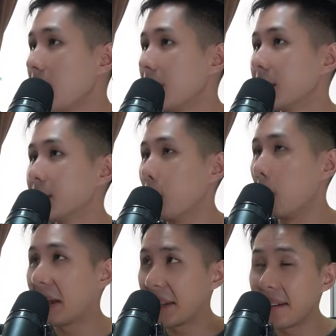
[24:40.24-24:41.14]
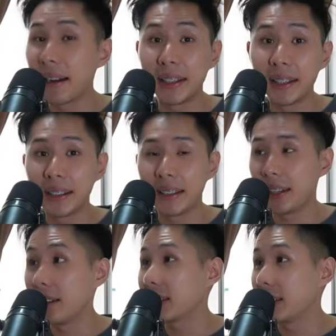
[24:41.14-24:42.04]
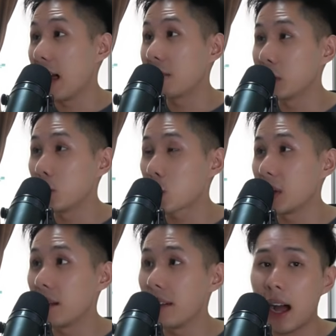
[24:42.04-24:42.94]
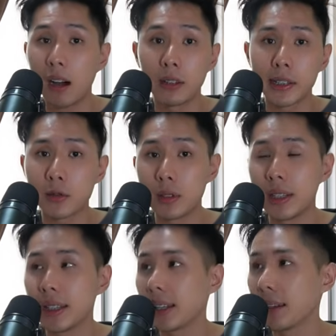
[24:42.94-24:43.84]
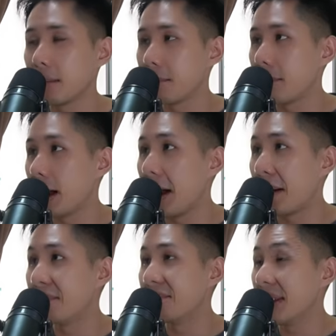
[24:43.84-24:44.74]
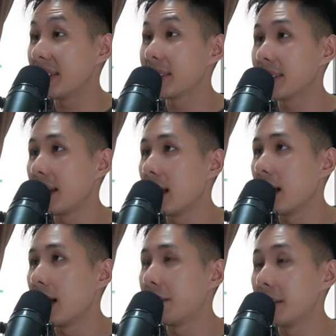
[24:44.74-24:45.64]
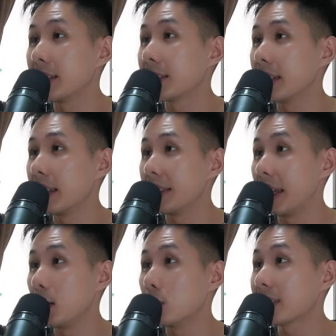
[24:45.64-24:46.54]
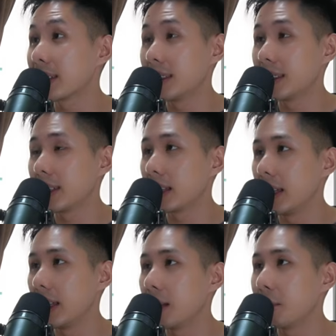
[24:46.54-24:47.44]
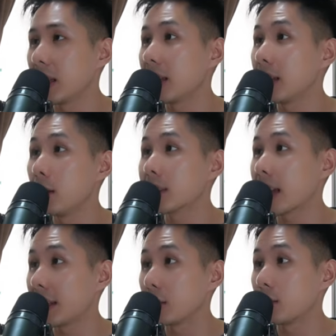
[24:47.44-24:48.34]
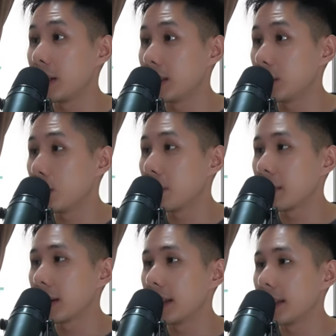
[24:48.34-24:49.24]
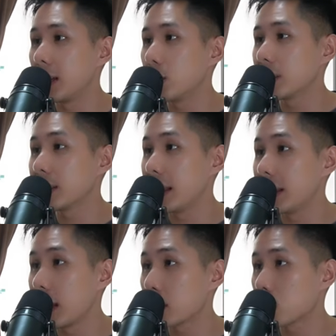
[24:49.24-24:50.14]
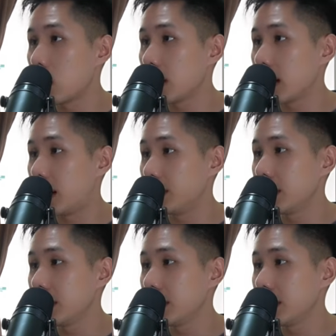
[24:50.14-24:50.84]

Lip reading: So here's the evolution of how screen is. First, in the beginning, they used cathode ray tube. They use an electron gun